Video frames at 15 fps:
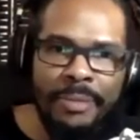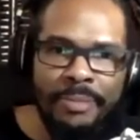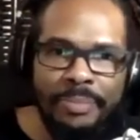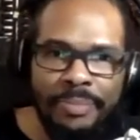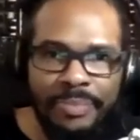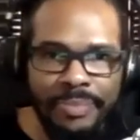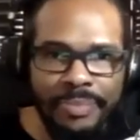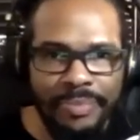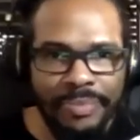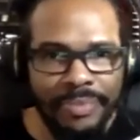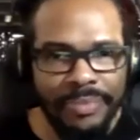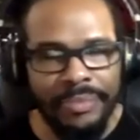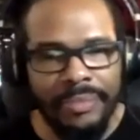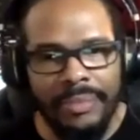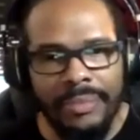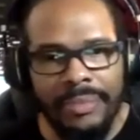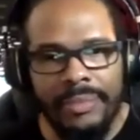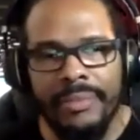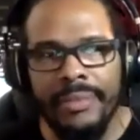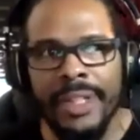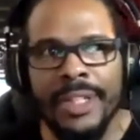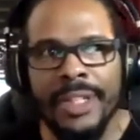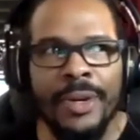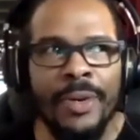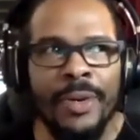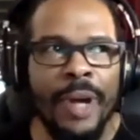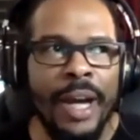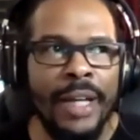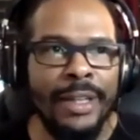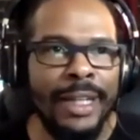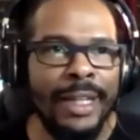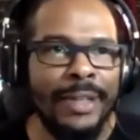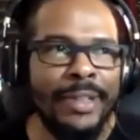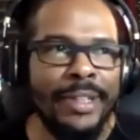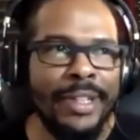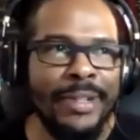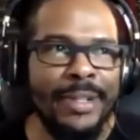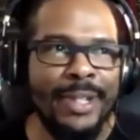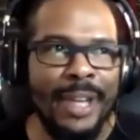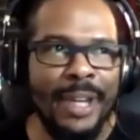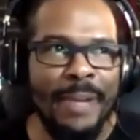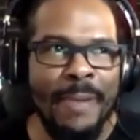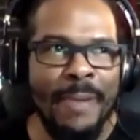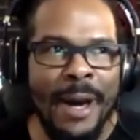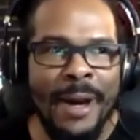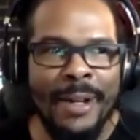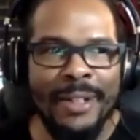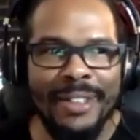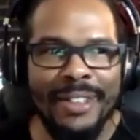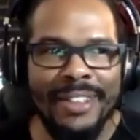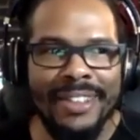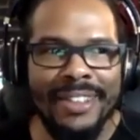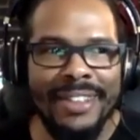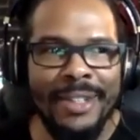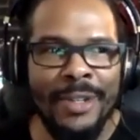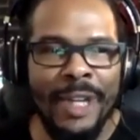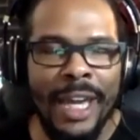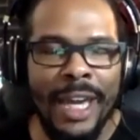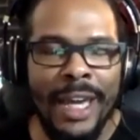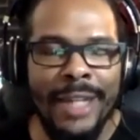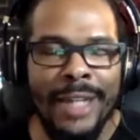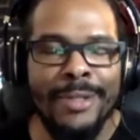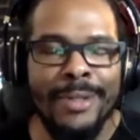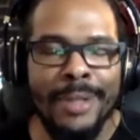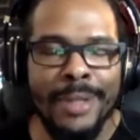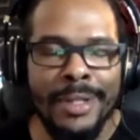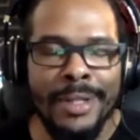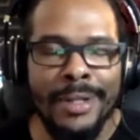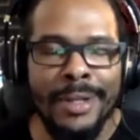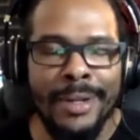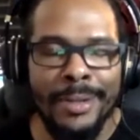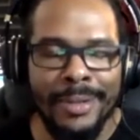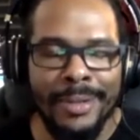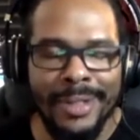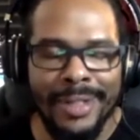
Yeah. So I like what you said about you can't do this alone.